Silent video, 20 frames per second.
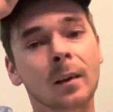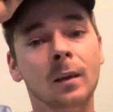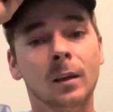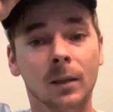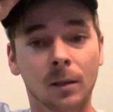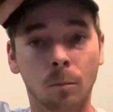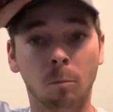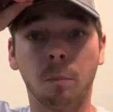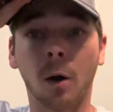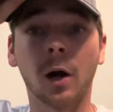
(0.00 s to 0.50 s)

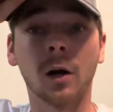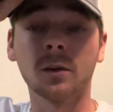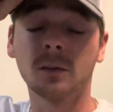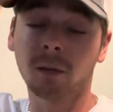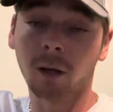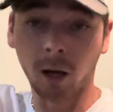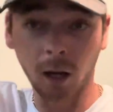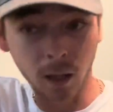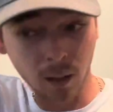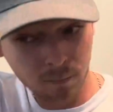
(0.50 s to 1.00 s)
burnt
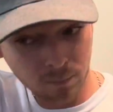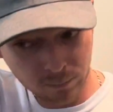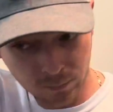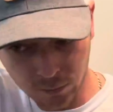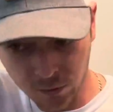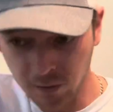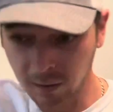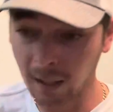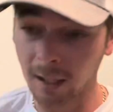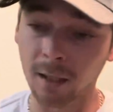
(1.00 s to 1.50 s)
up,
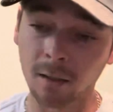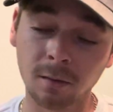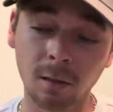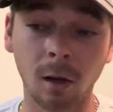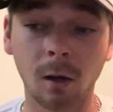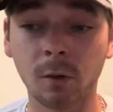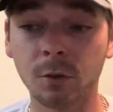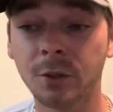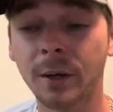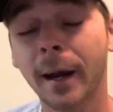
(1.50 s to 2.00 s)
skin's
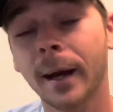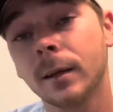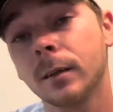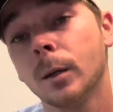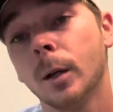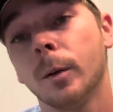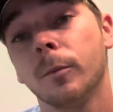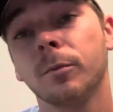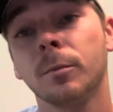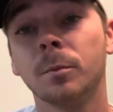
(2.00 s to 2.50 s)
all jacked
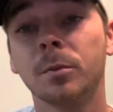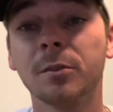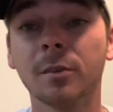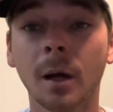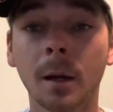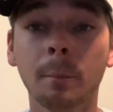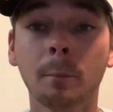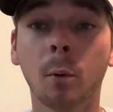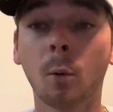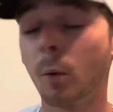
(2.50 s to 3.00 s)
up from
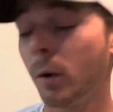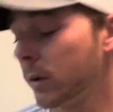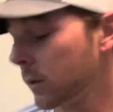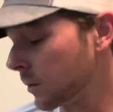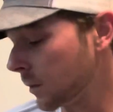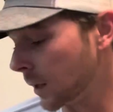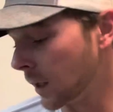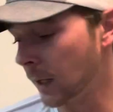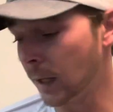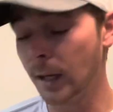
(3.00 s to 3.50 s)
sun
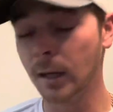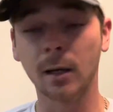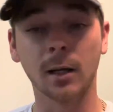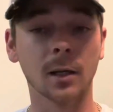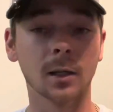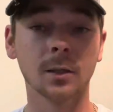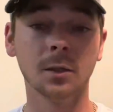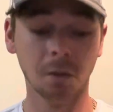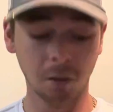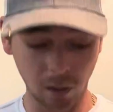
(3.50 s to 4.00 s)
poisoning, or,
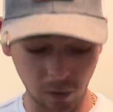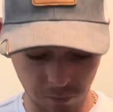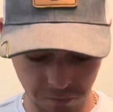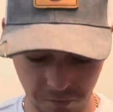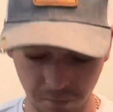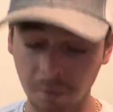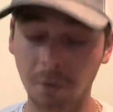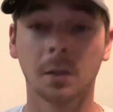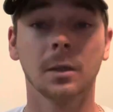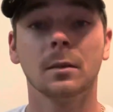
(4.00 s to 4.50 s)
you know,
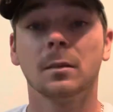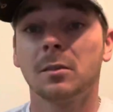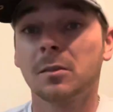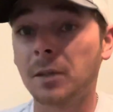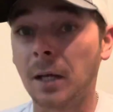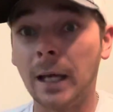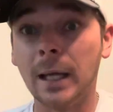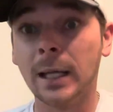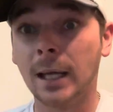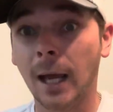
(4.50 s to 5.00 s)

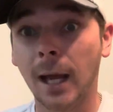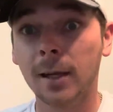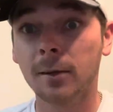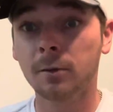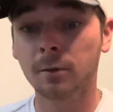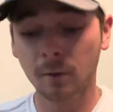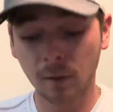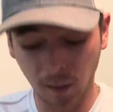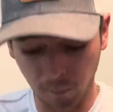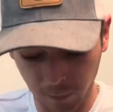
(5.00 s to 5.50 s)
skin
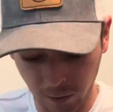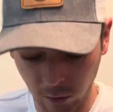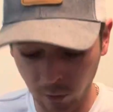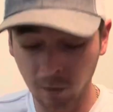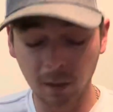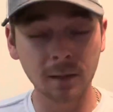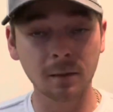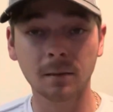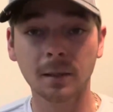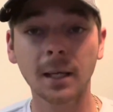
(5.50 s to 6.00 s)
cancer. I mean, you can
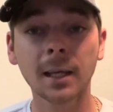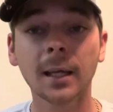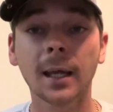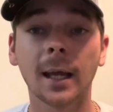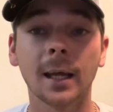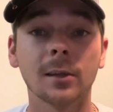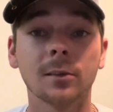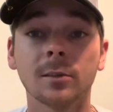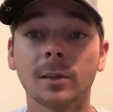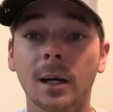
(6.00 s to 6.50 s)
get skin
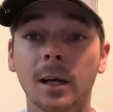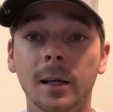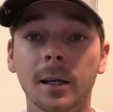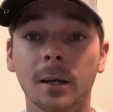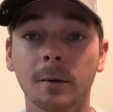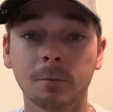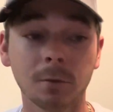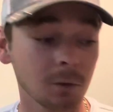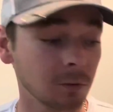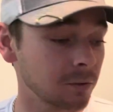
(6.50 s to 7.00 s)
cancer out here
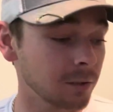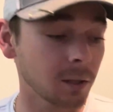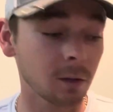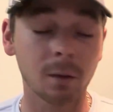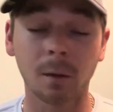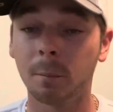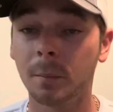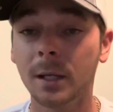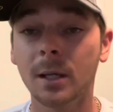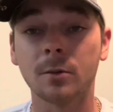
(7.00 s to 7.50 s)
if you sit on
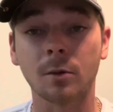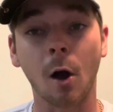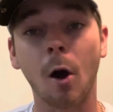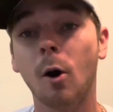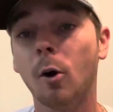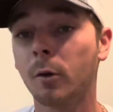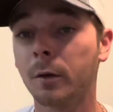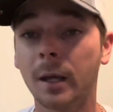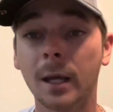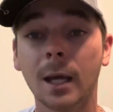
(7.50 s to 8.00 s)
the beach
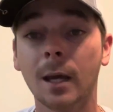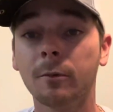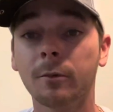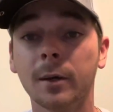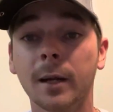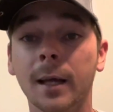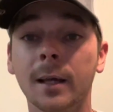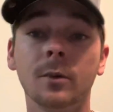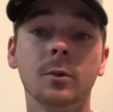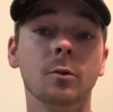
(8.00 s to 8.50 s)
all day, every
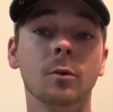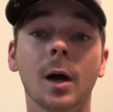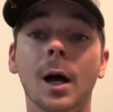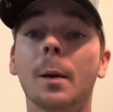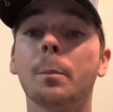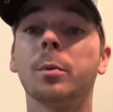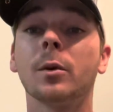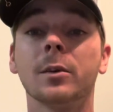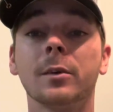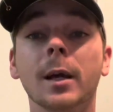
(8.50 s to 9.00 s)
day, and do
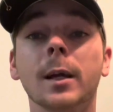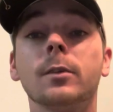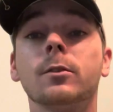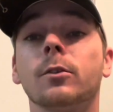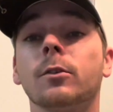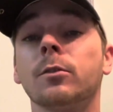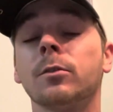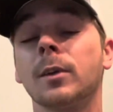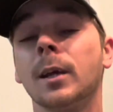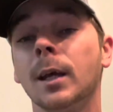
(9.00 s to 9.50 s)
not protect
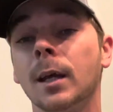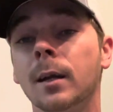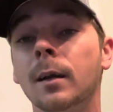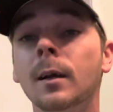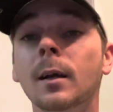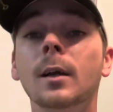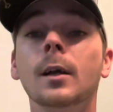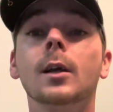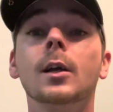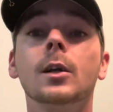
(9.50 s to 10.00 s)
your skin.
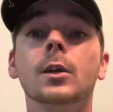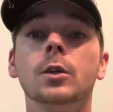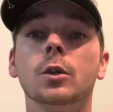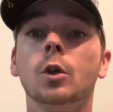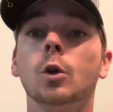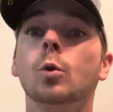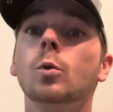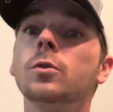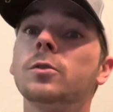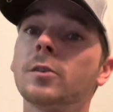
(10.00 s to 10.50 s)

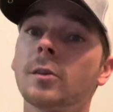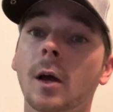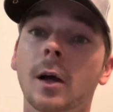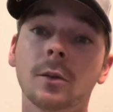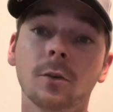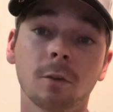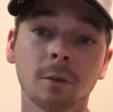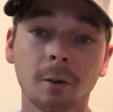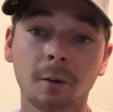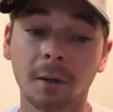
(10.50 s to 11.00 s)
Use
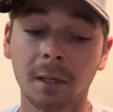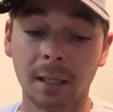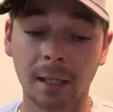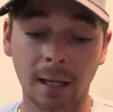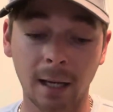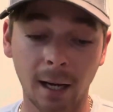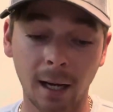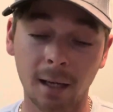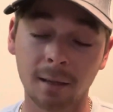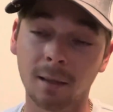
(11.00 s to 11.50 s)
sunscreen,
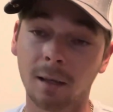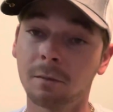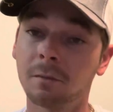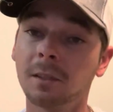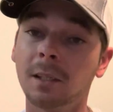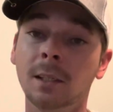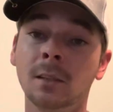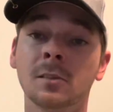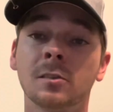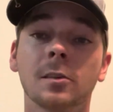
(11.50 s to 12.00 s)
guys. I've
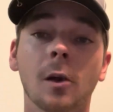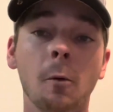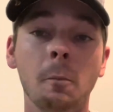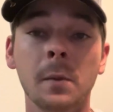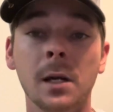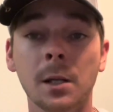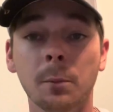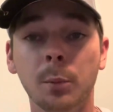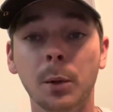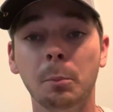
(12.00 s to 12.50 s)
seen so
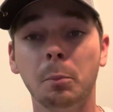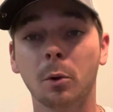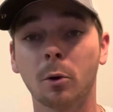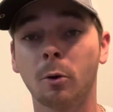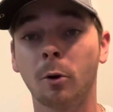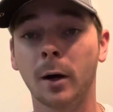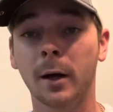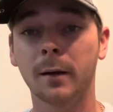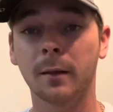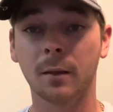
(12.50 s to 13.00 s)
many people
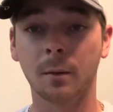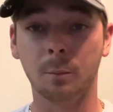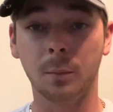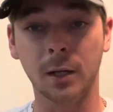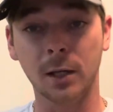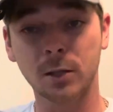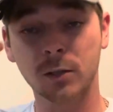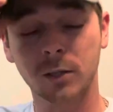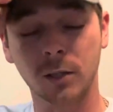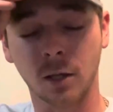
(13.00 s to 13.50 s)
go out to the
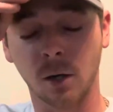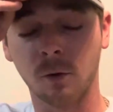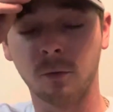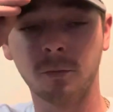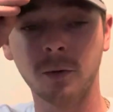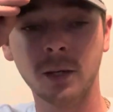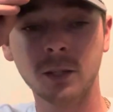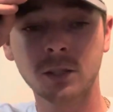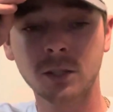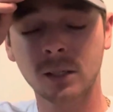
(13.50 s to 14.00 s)
beach to go
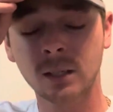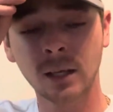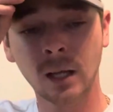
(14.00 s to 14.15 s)
fishing,